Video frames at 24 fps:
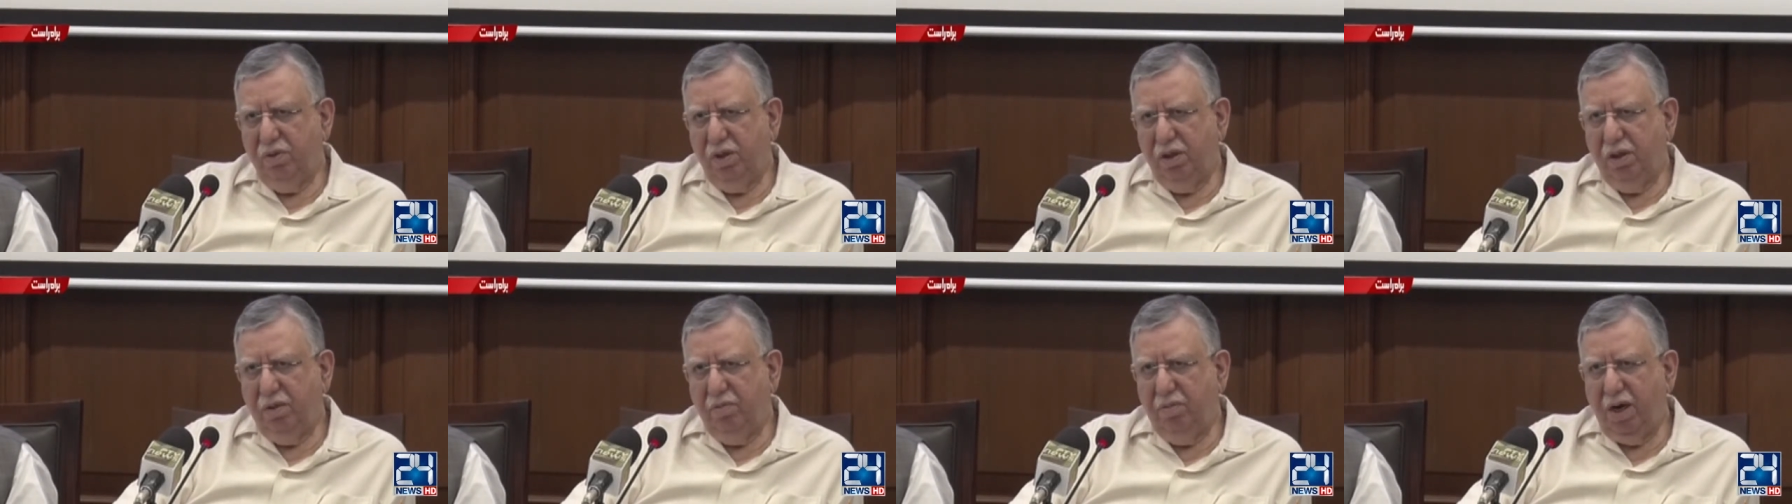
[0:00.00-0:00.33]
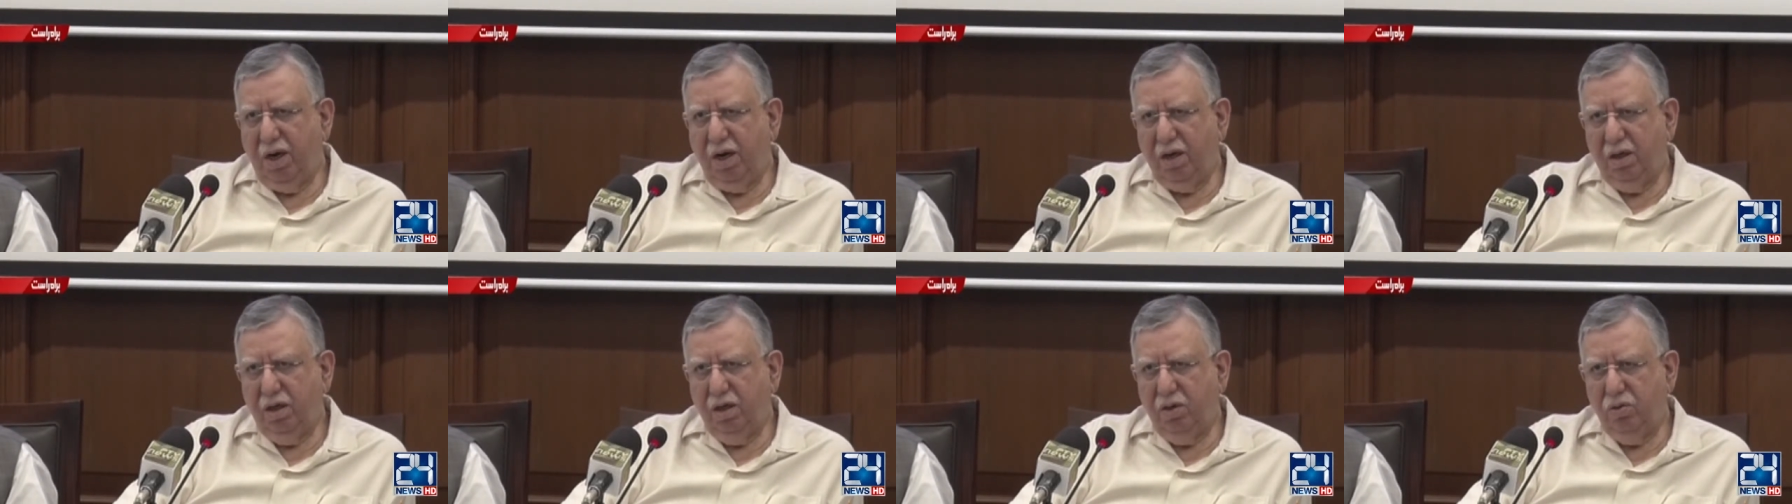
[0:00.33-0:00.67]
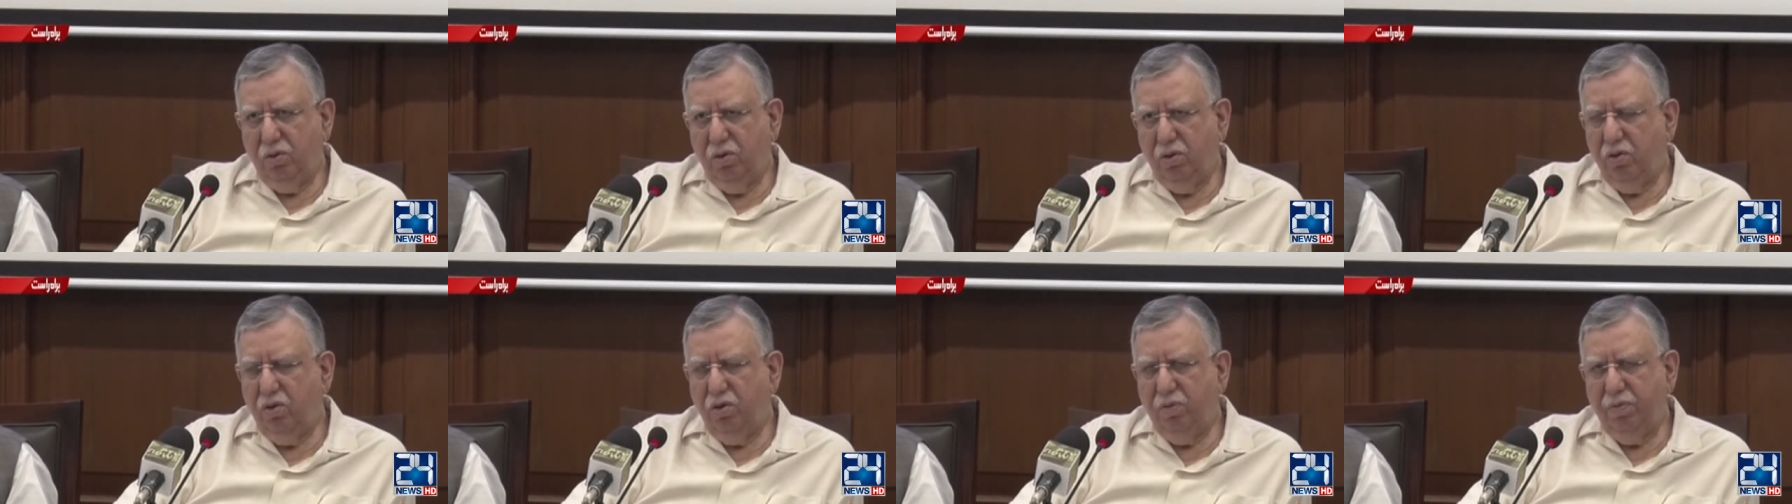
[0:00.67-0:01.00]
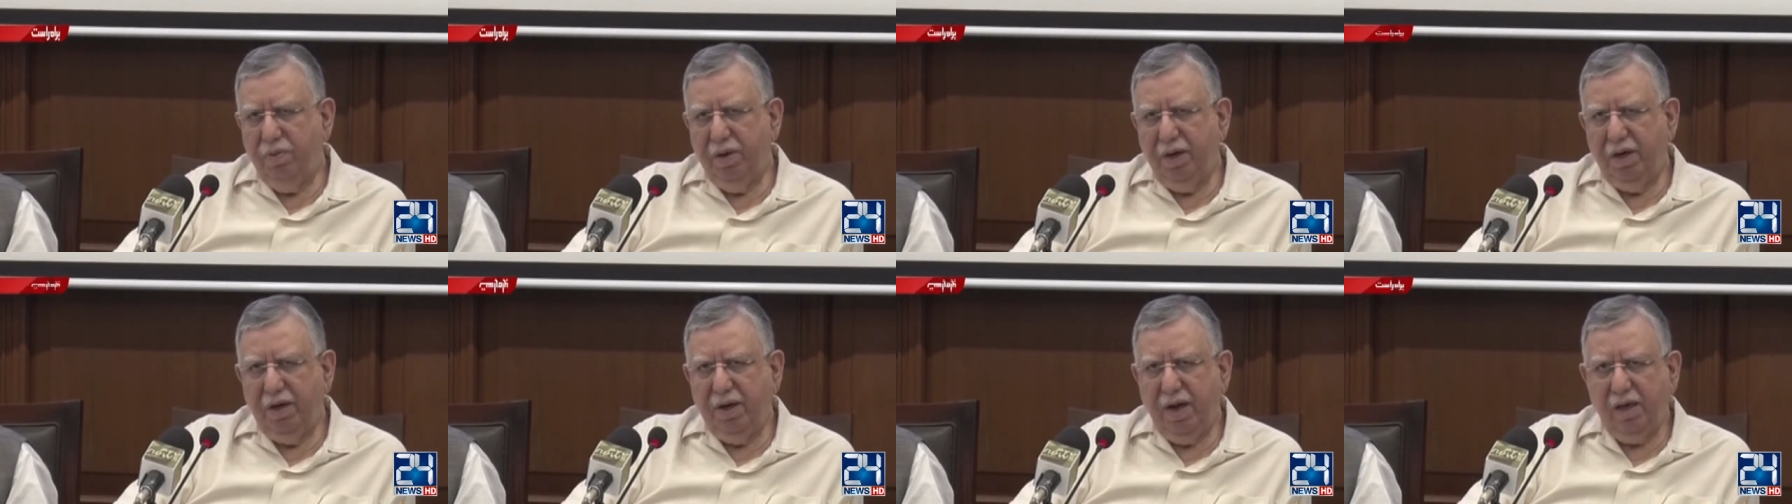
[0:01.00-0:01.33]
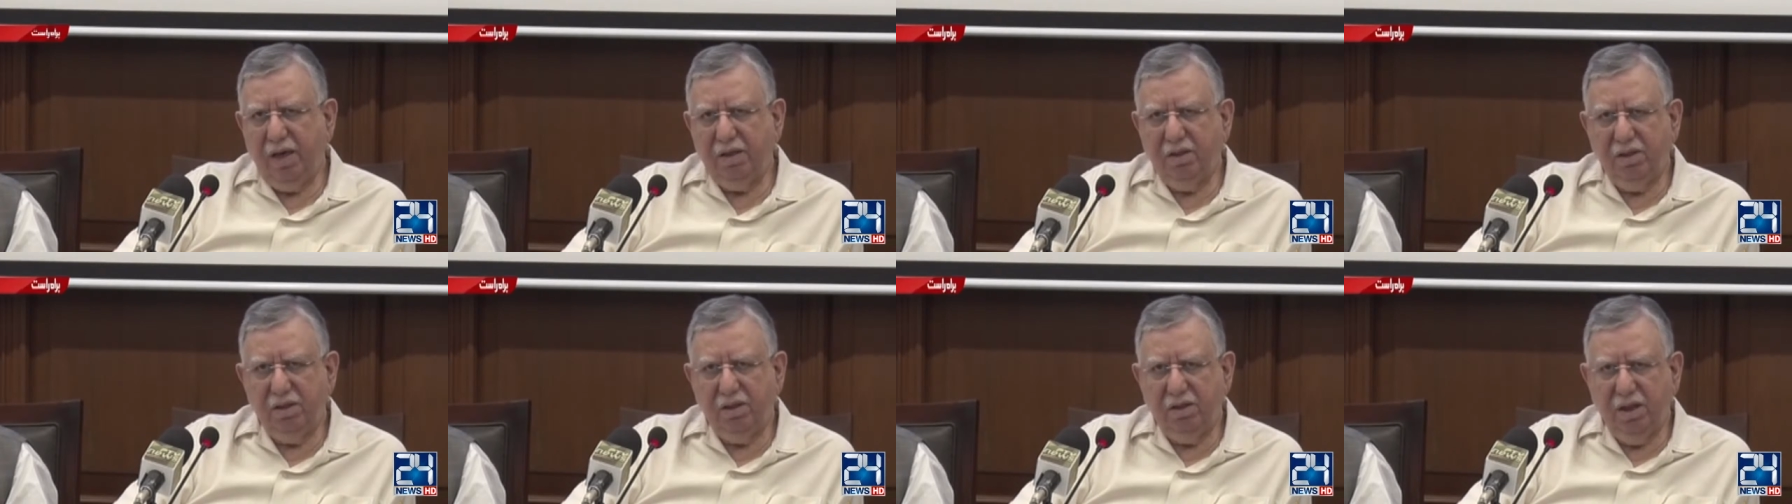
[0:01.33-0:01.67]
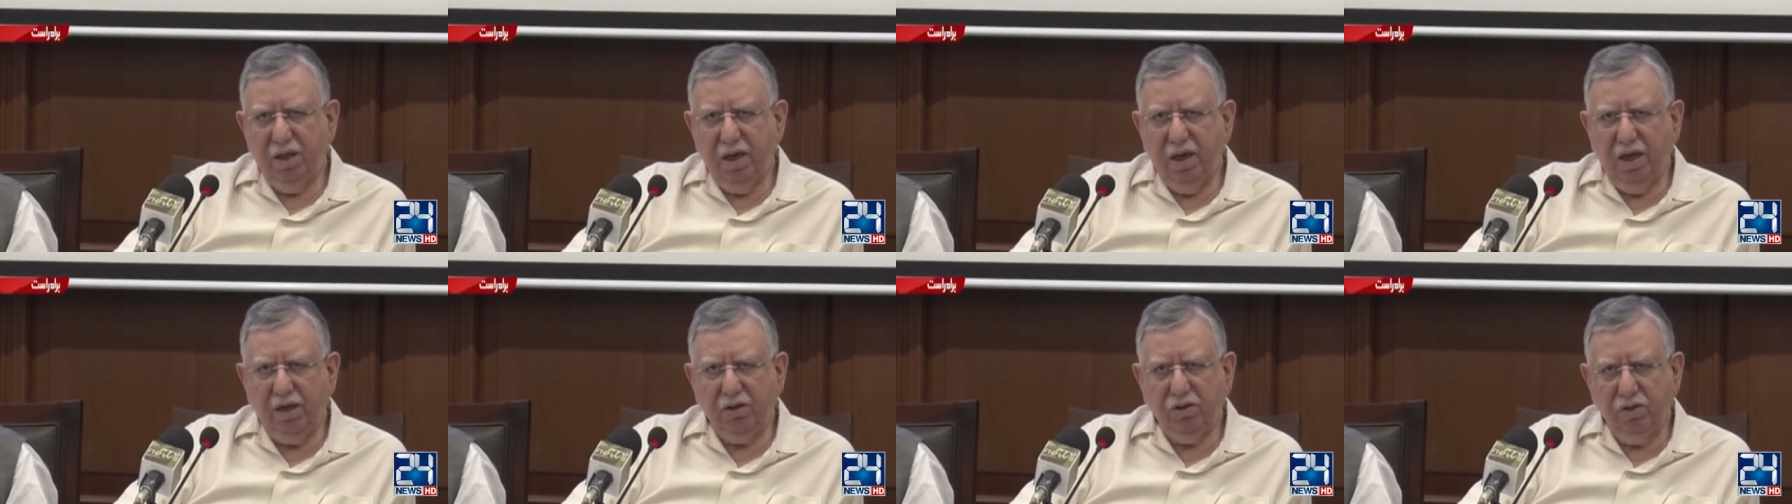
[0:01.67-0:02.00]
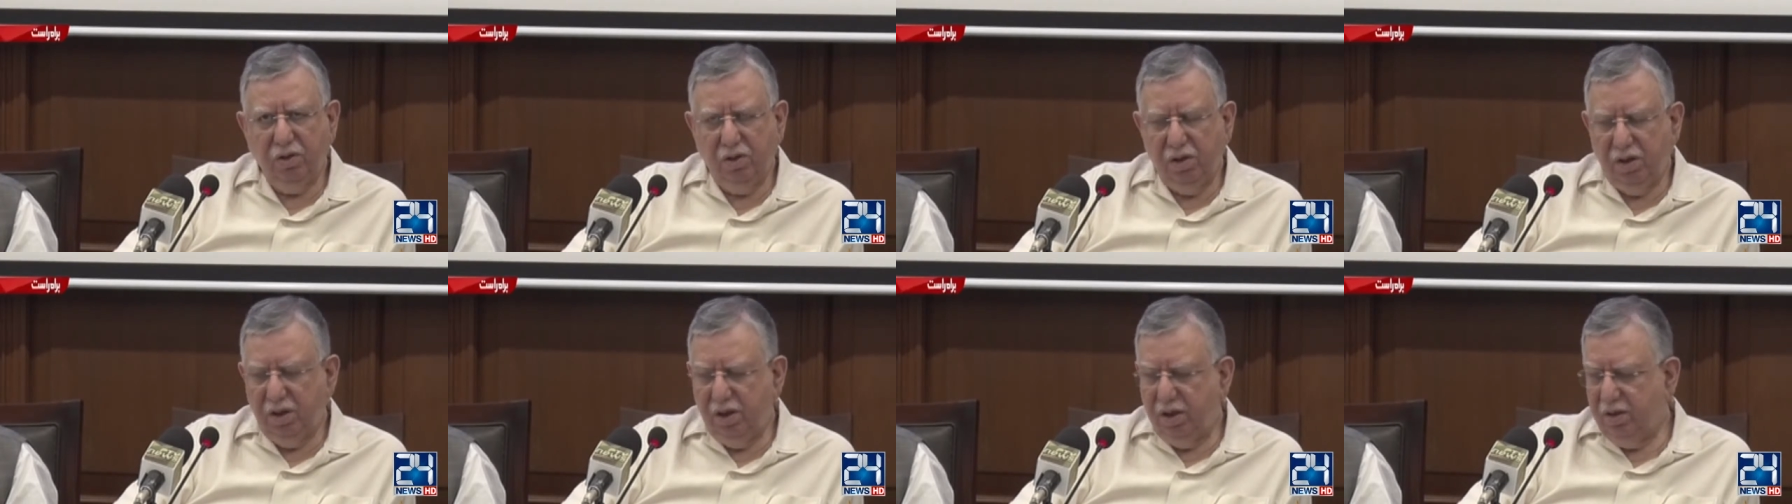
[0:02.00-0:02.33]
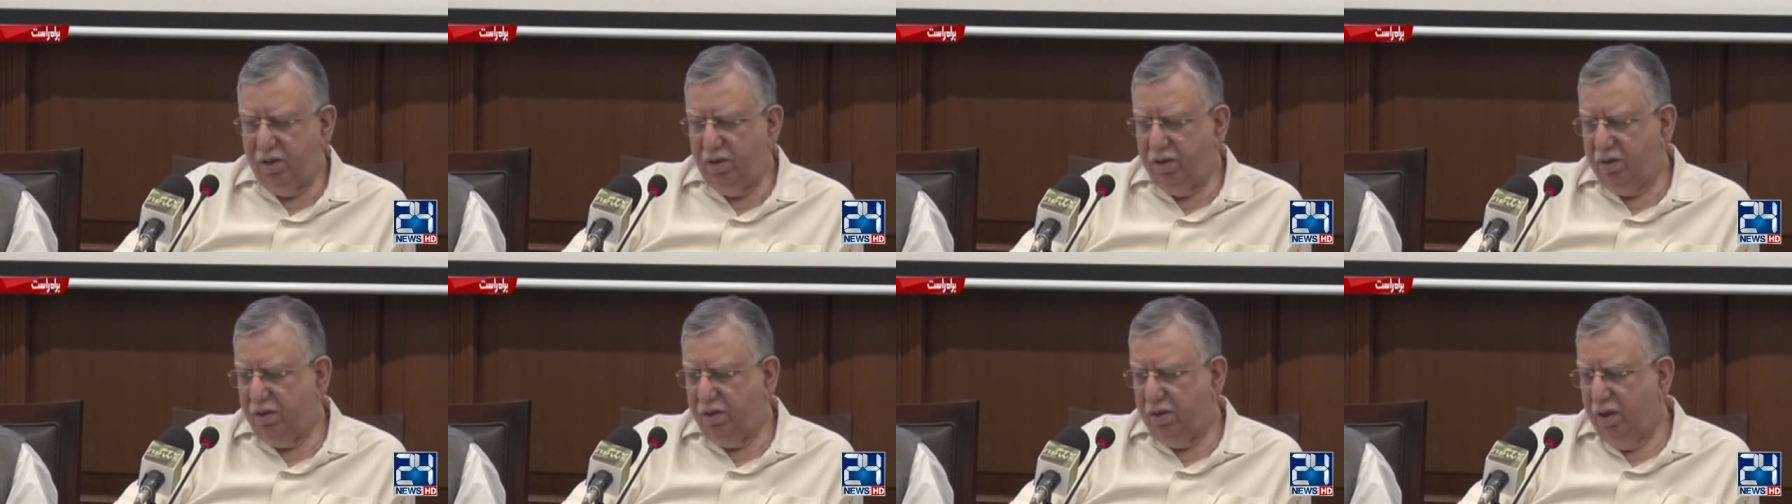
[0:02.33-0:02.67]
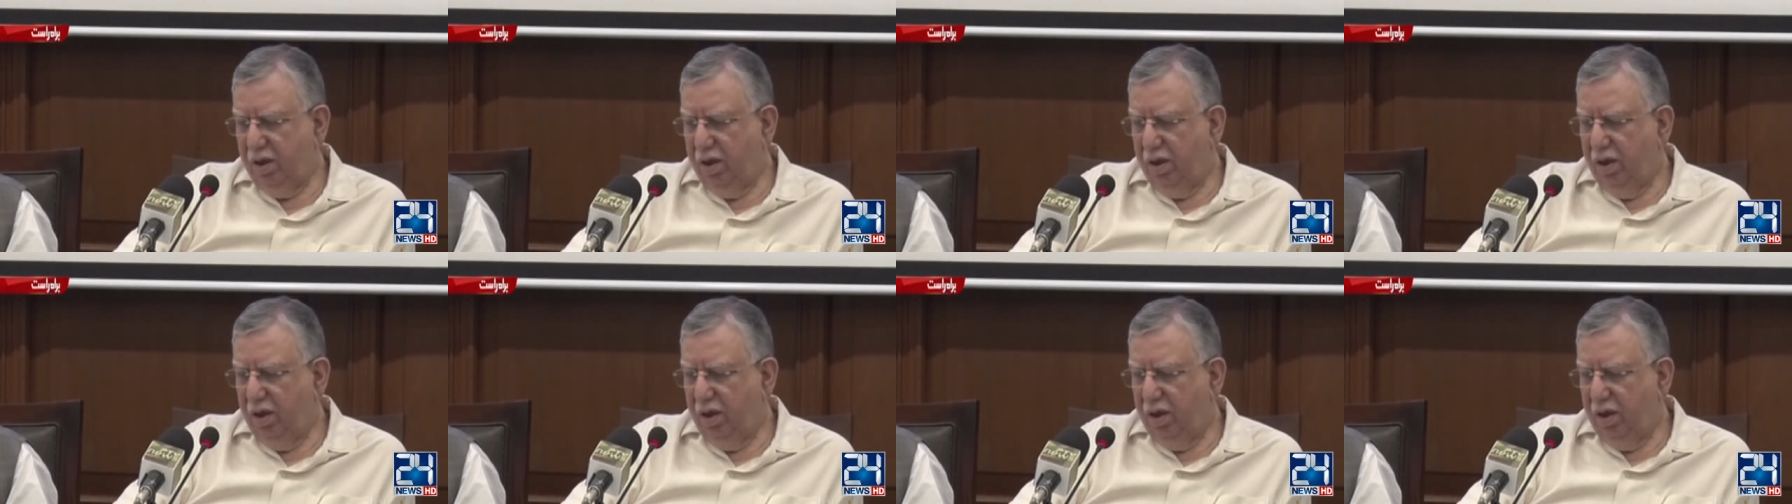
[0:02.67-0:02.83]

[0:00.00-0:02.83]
in the market who don't pay taxes and actually they just.